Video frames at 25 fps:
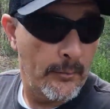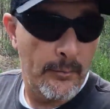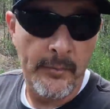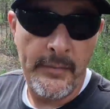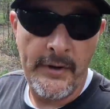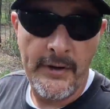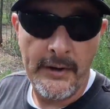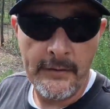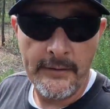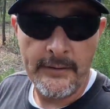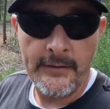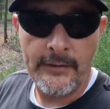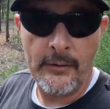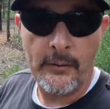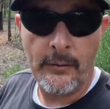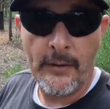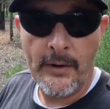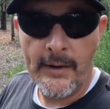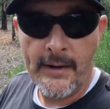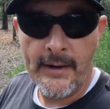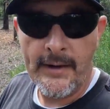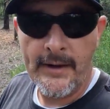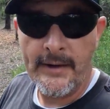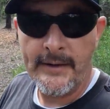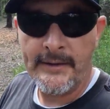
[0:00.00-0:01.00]
building
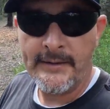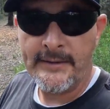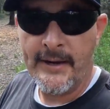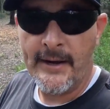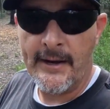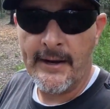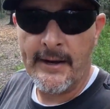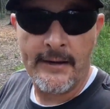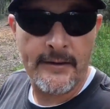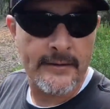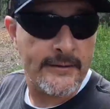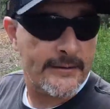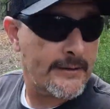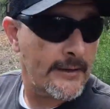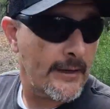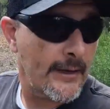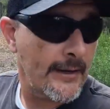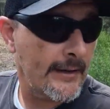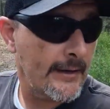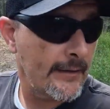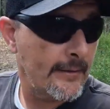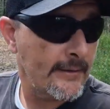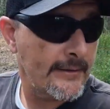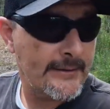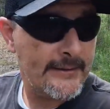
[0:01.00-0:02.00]
away at his house. I
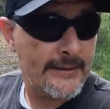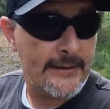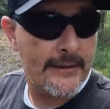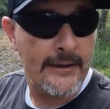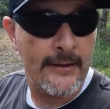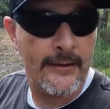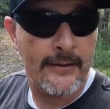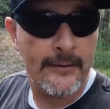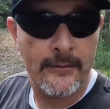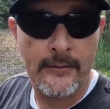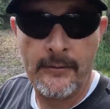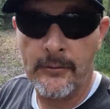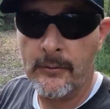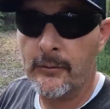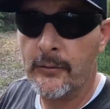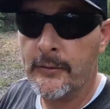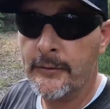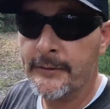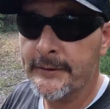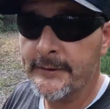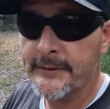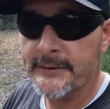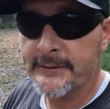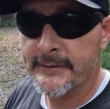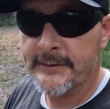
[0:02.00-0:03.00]
can see it through the
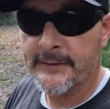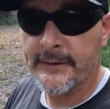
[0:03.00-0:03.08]
woods,